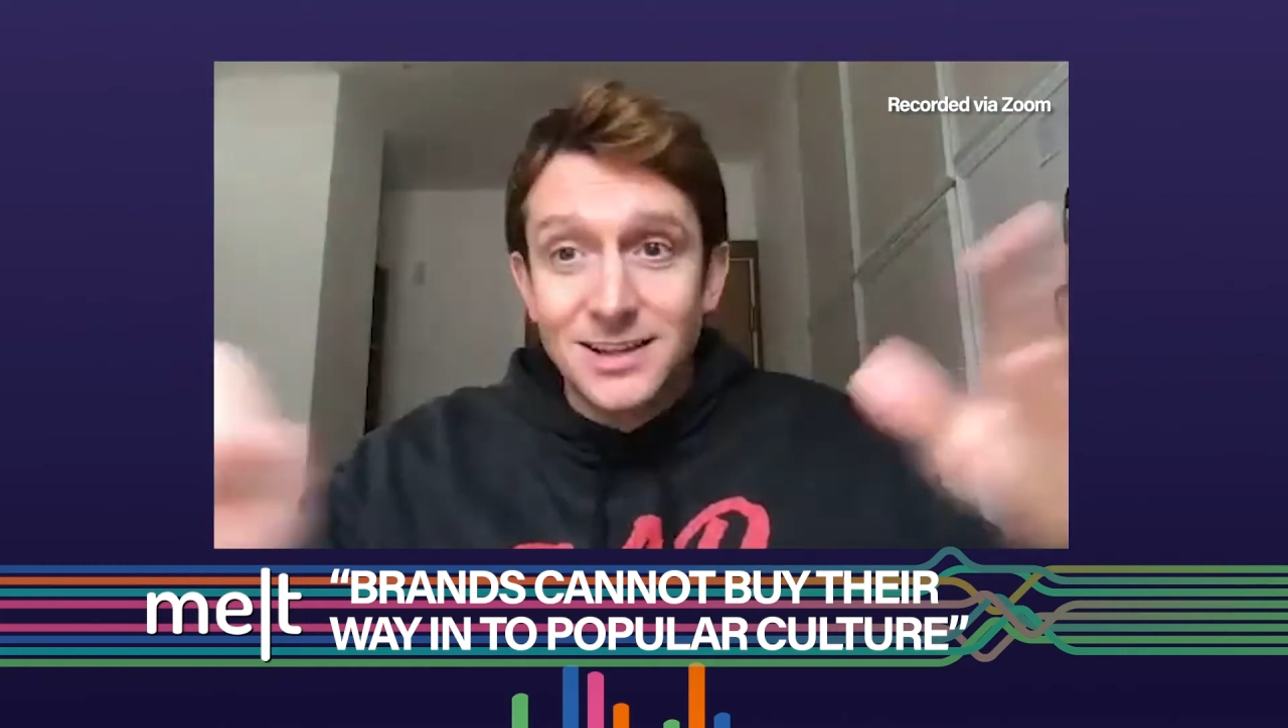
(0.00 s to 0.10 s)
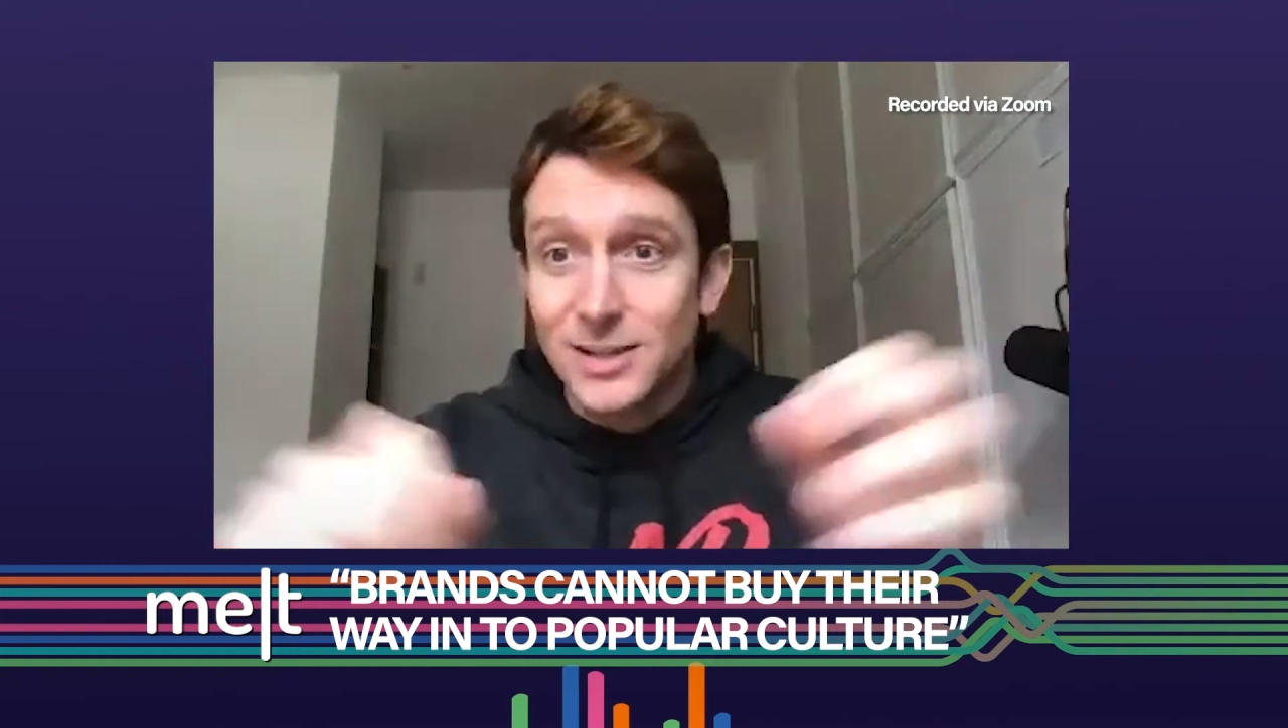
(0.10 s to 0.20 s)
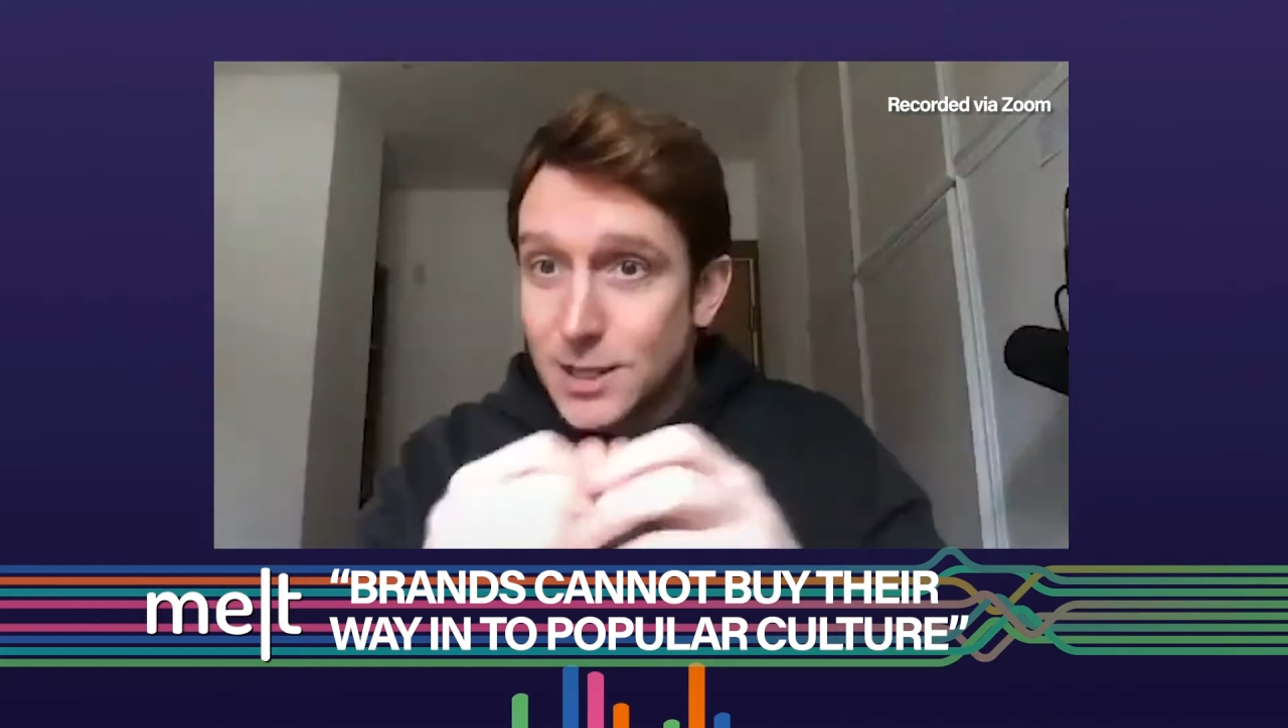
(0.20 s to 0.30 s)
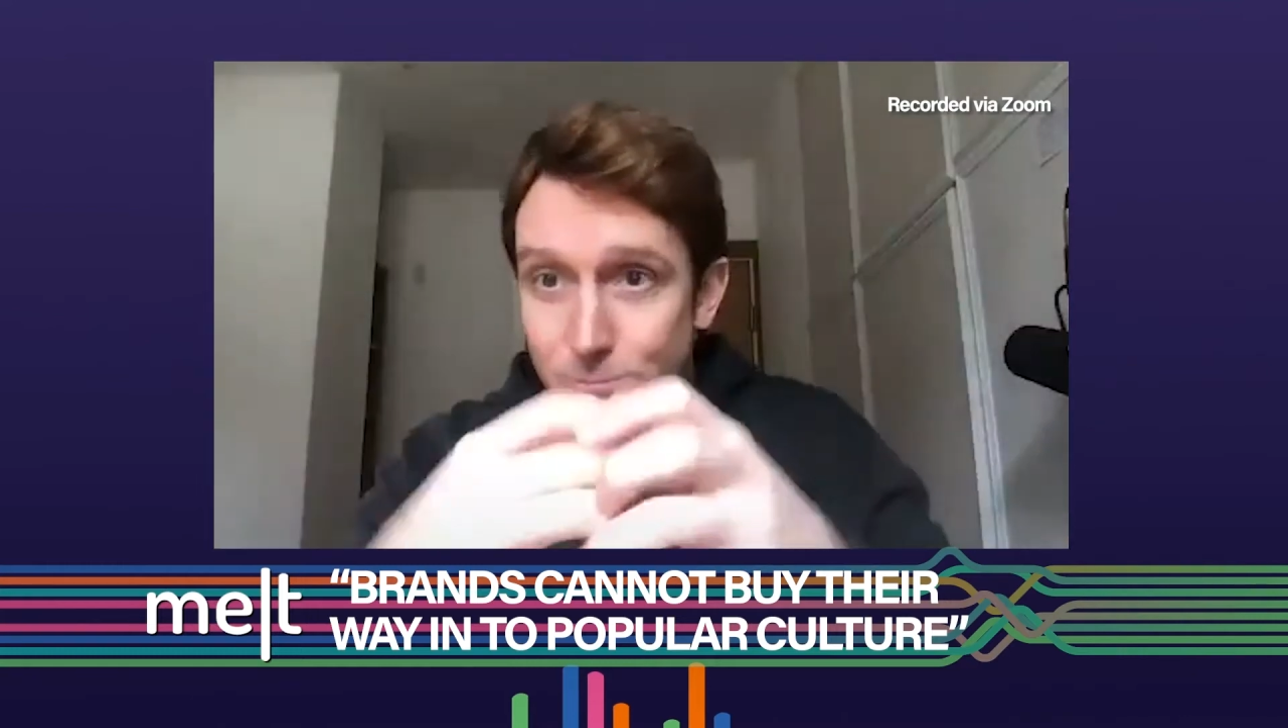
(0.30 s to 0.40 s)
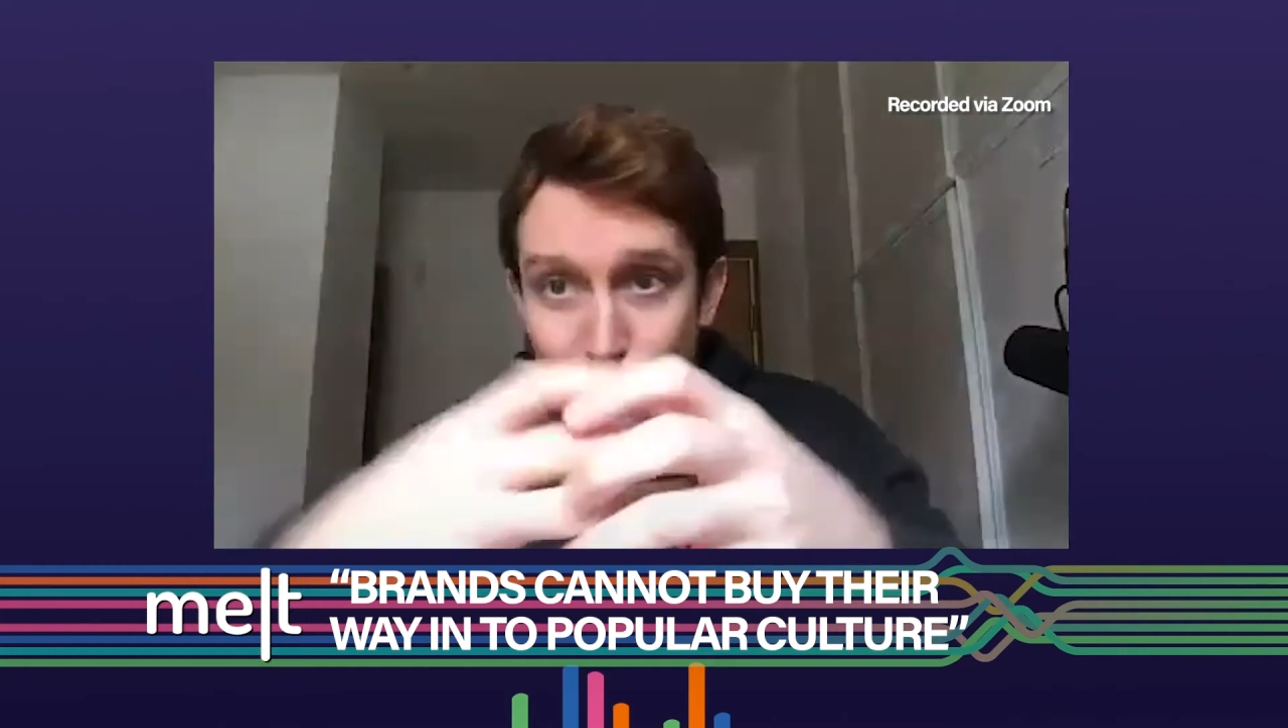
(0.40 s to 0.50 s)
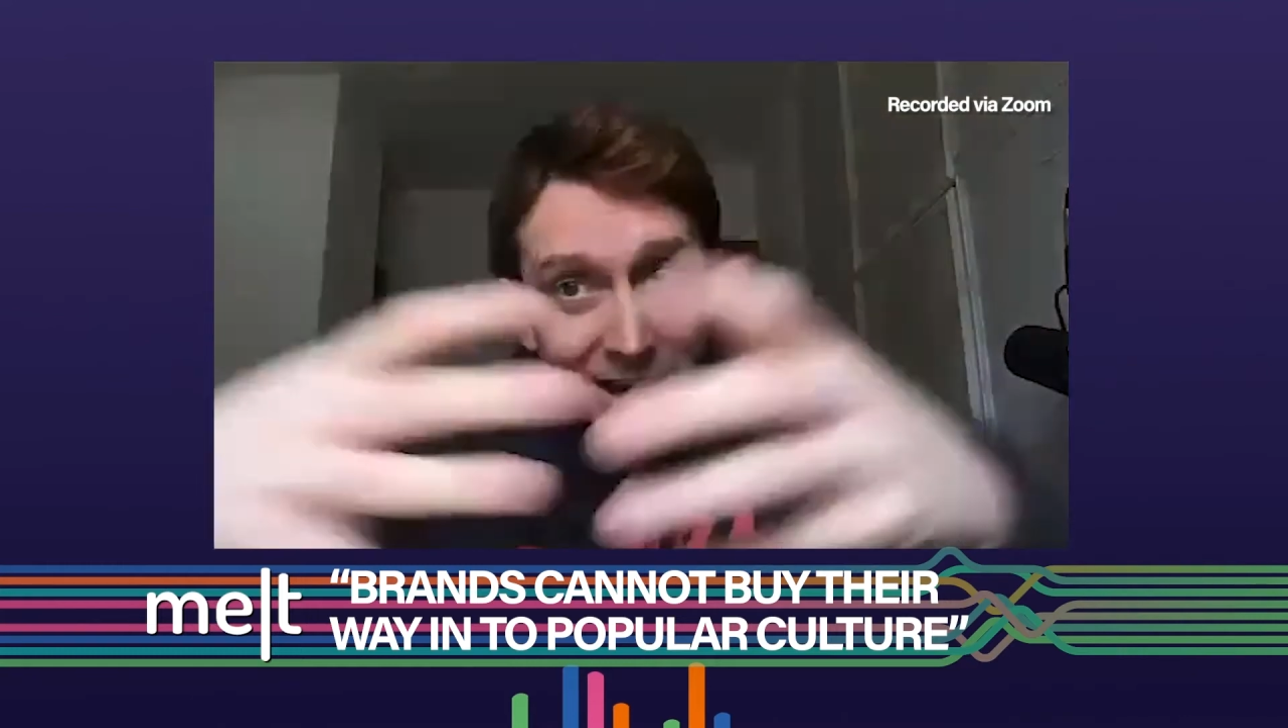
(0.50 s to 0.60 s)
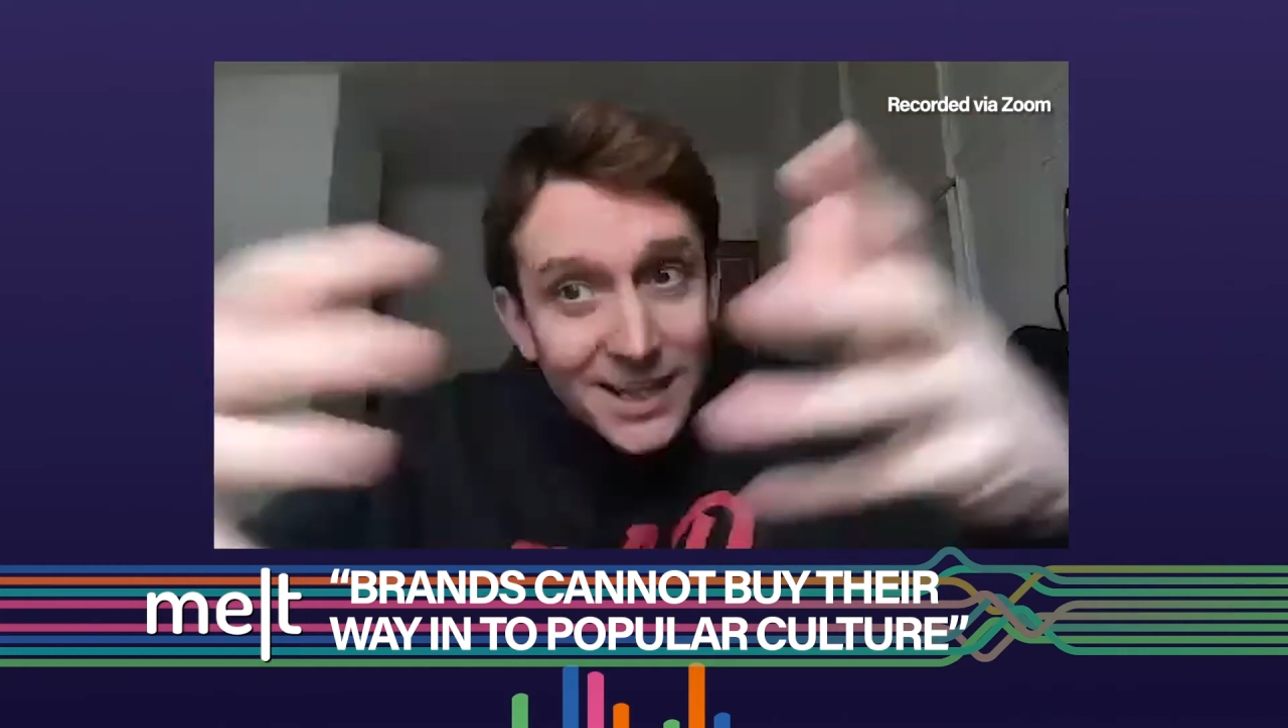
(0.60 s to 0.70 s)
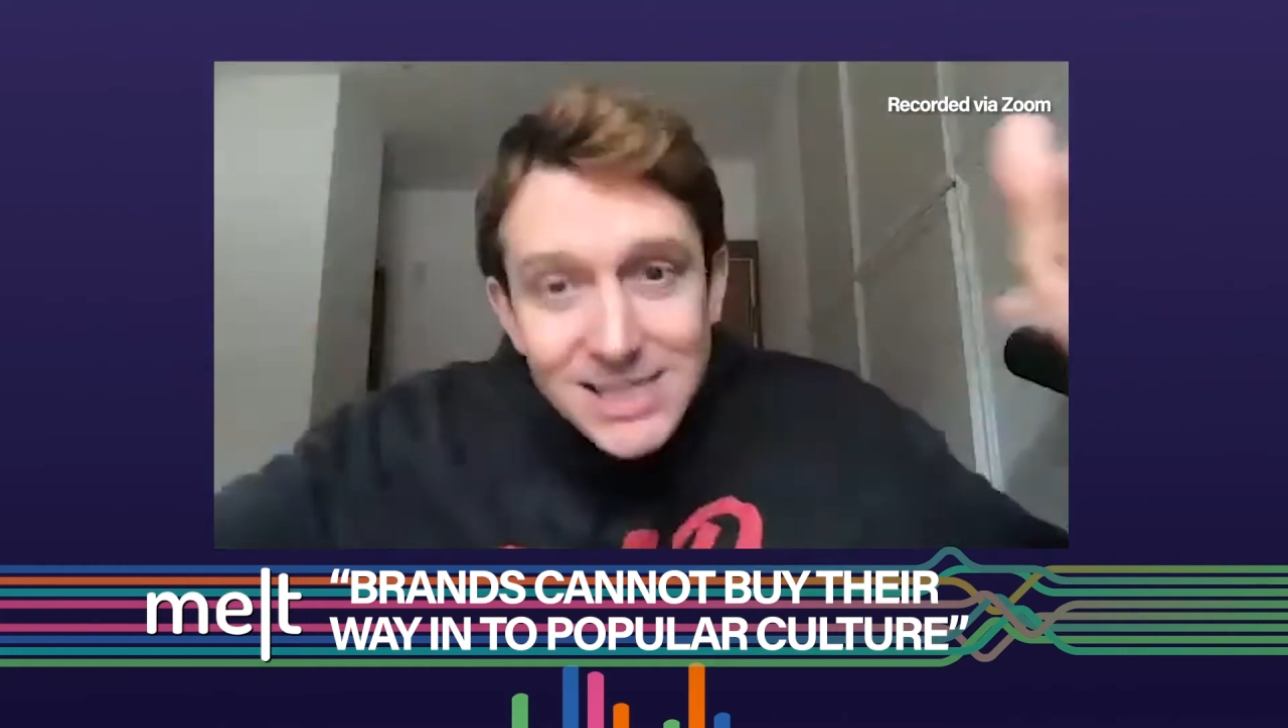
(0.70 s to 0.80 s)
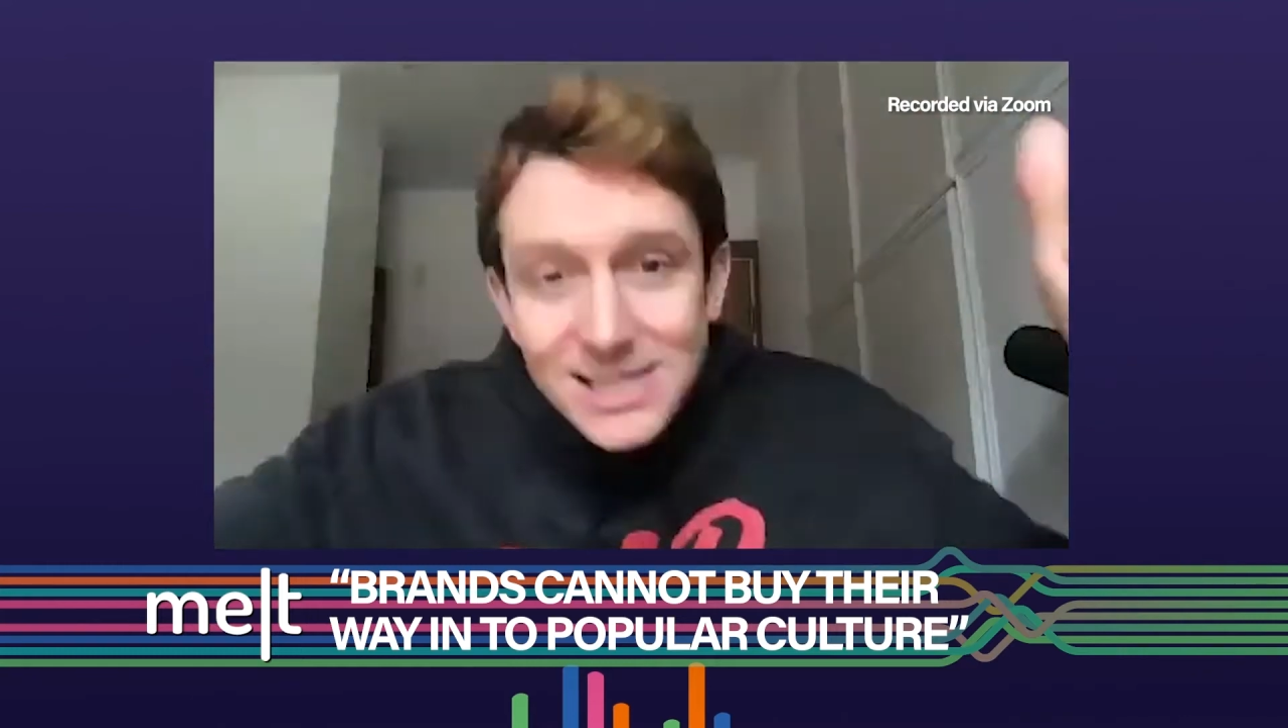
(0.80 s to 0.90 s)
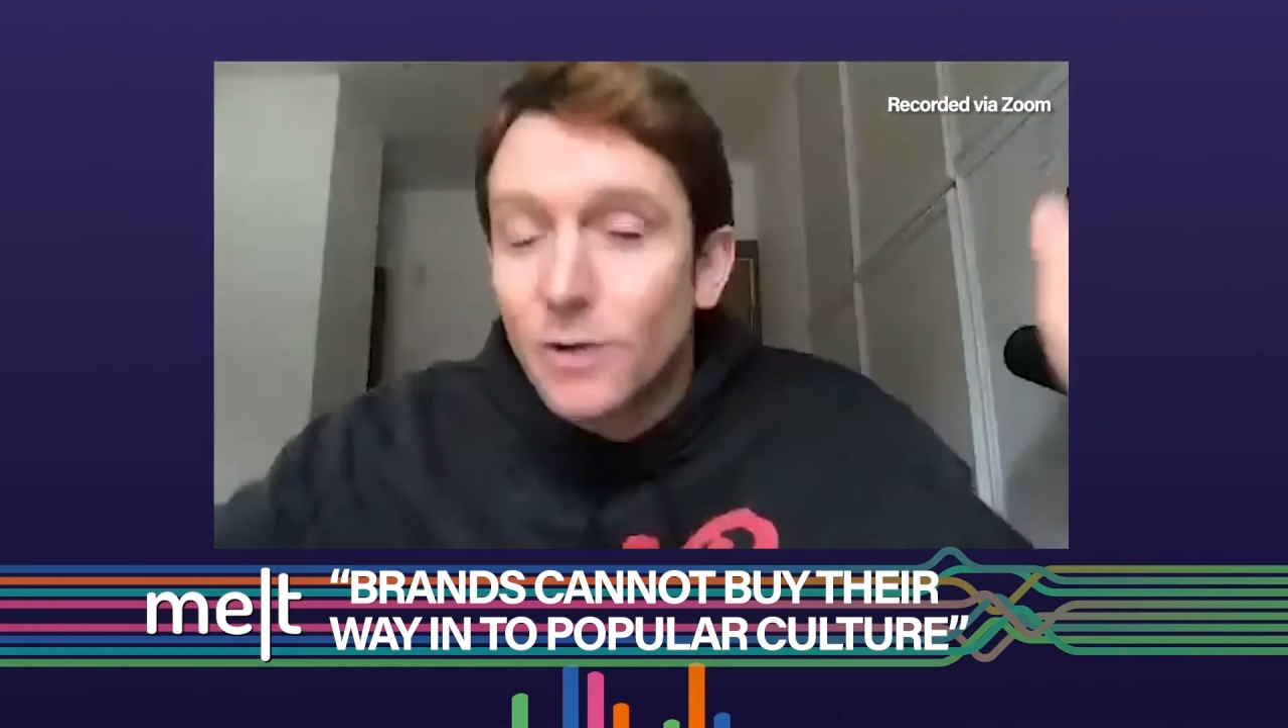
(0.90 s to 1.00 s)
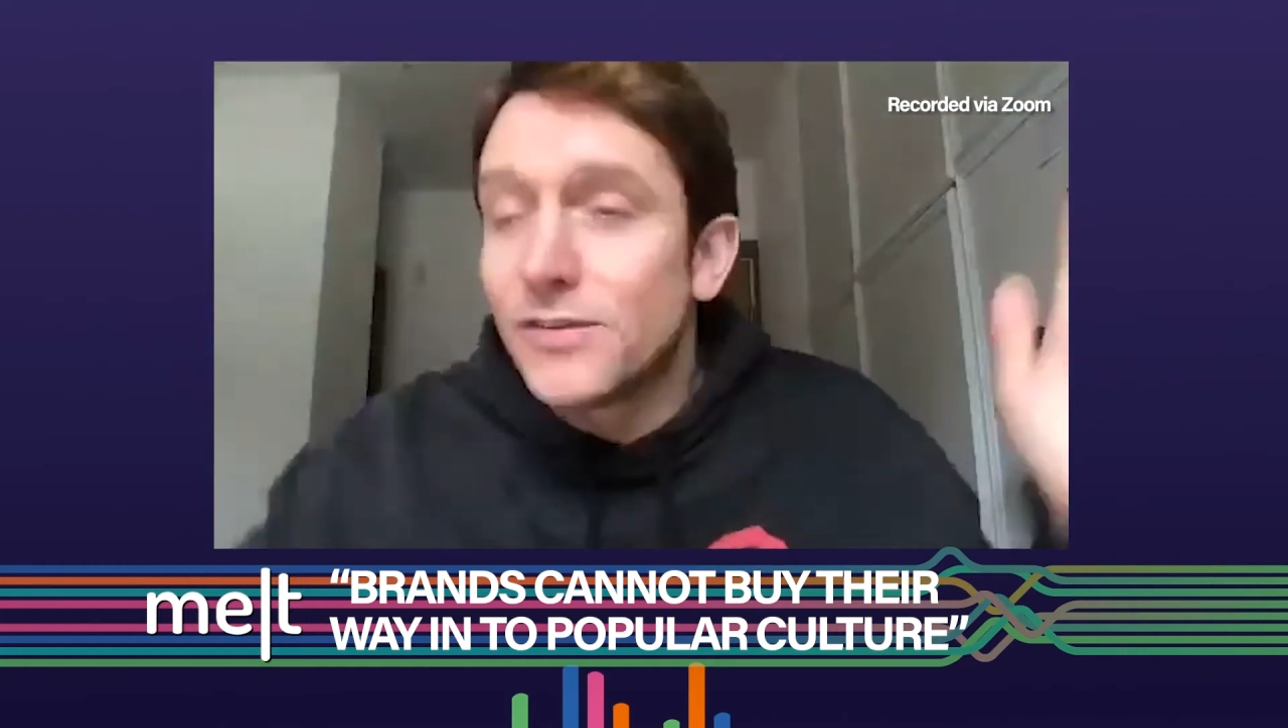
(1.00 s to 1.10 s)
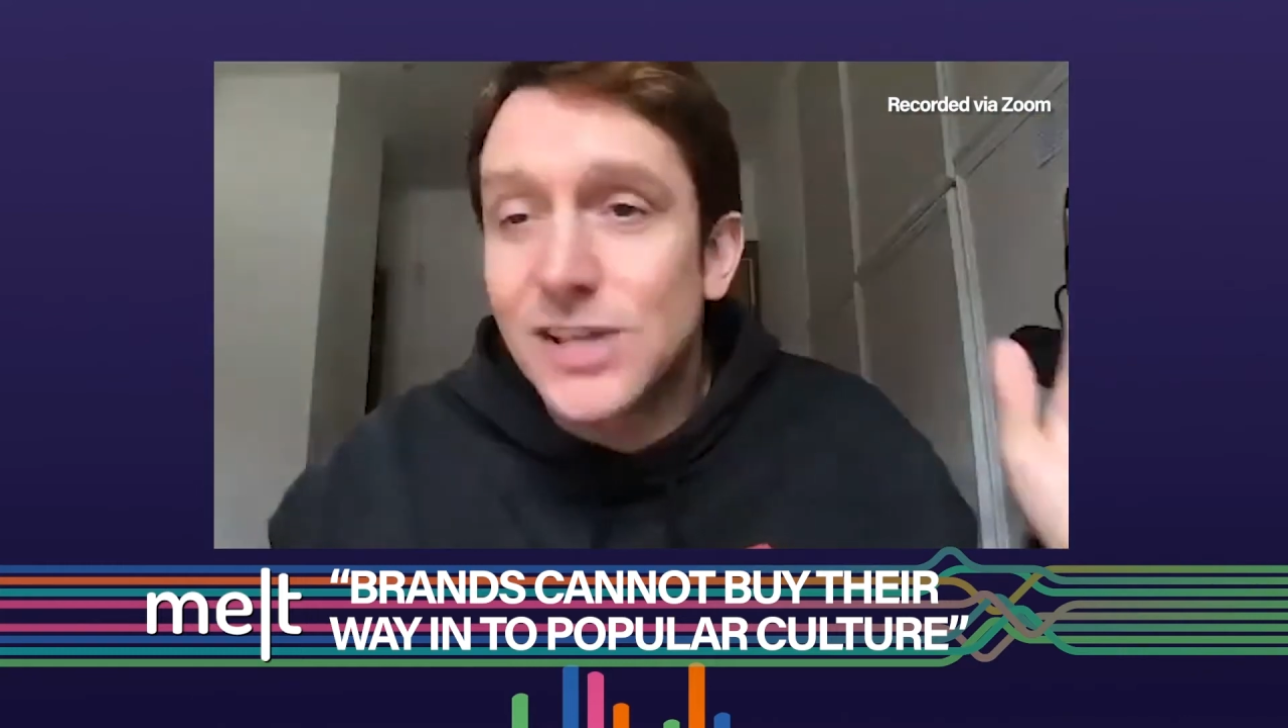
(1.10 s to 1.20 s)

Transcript: spreading itself